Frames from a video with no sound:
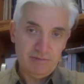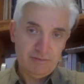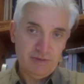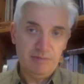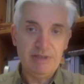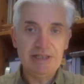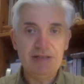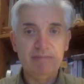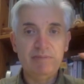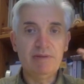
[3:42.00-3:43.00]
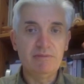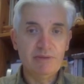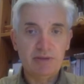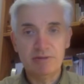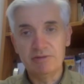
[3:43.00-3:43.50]
the Romanian people
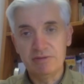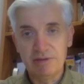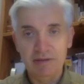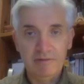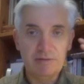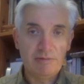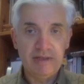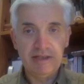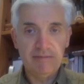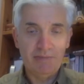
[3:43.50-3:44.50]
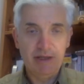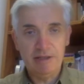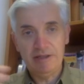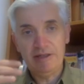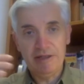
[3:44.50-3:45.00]
withstood the Ottoman Empire
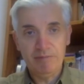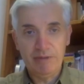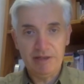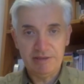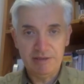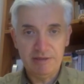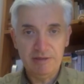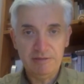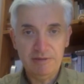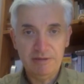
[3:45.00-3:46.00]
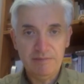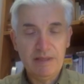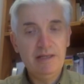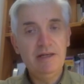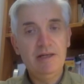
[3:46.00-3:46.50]
and other empires around,
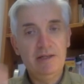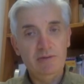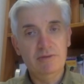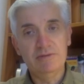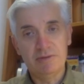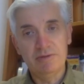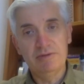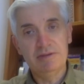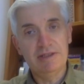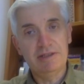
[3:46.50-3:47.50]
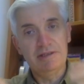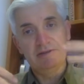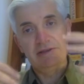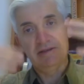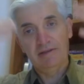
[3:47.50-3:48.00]
and also that
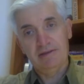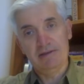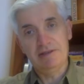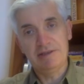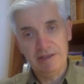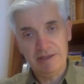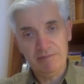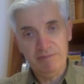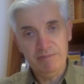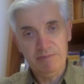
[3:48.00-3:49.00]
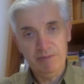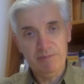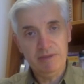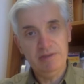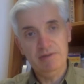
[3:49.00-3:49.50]
there's a Christian
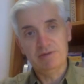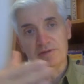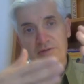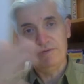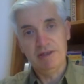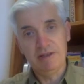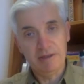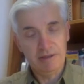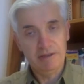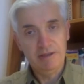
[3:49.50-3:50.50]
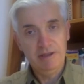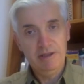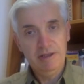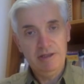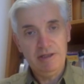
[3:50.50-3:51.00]
people, lots of
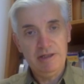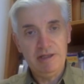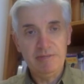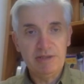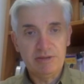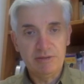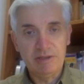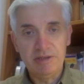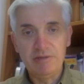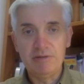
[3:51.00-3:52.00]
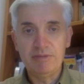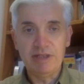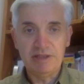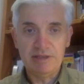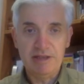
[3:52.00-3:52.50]
the elements on the
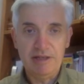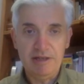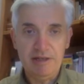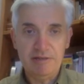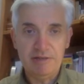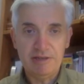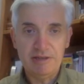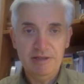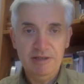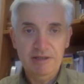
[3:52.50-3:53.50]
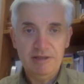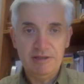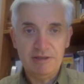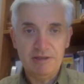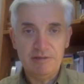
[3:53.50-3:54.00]
Neo-Romanian style house
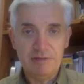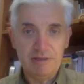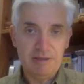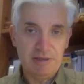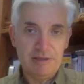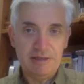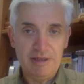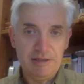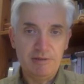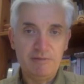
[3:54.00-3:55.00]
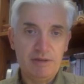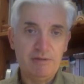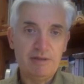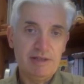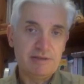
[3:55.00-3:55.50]
shows the Christianity of the
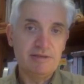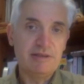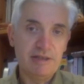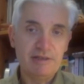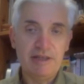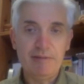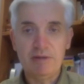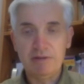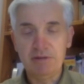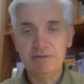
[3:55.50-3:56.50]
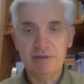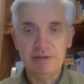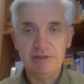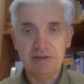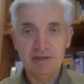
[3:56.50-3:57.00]
locals, Greek-type
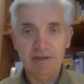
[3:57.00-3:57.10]
crosses,